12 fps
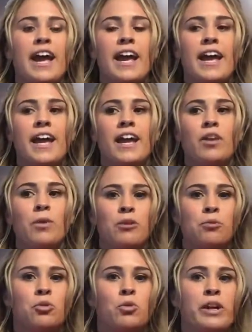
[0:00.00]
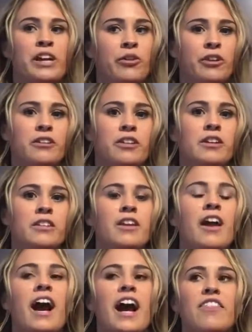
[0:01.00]
and respiratory illnesses.
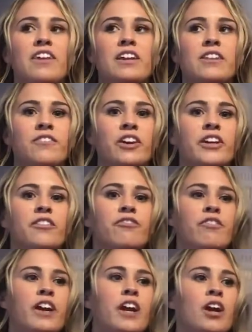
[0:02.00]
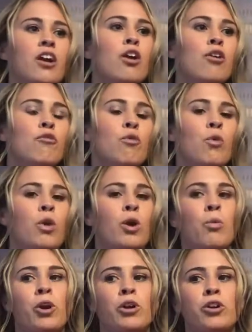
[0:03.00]
I think it's very unfair for
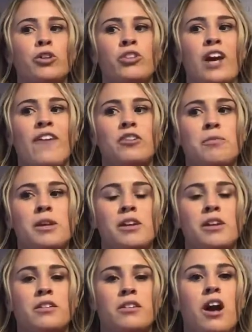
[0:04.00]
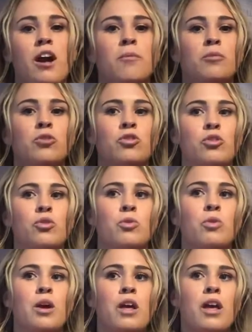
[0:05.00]
workers to have to succumb
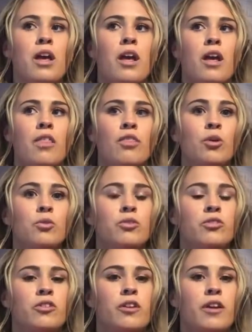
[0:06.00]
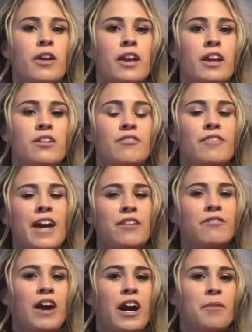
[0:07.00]
to that
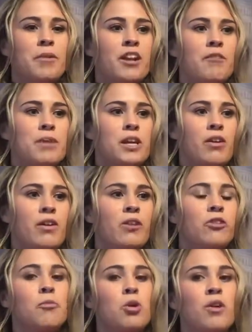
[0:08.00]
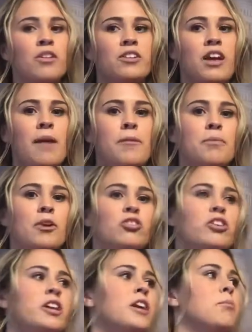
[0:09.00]
environment of being around smoke all the time,
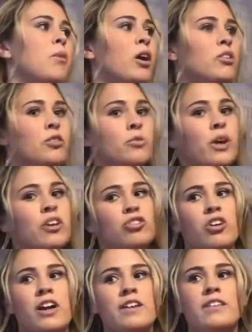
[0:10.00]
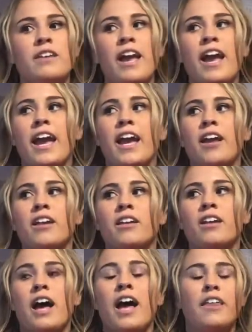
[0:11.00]
especially in bars and restaurants, and
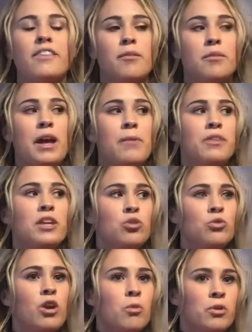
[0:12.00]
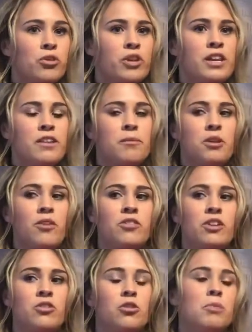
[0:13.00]
sometimes they do know what they're getting themselves
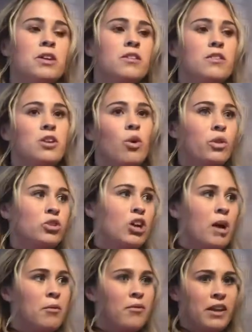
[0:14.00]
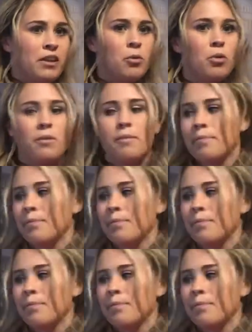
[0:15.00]
into, but it's the only job available.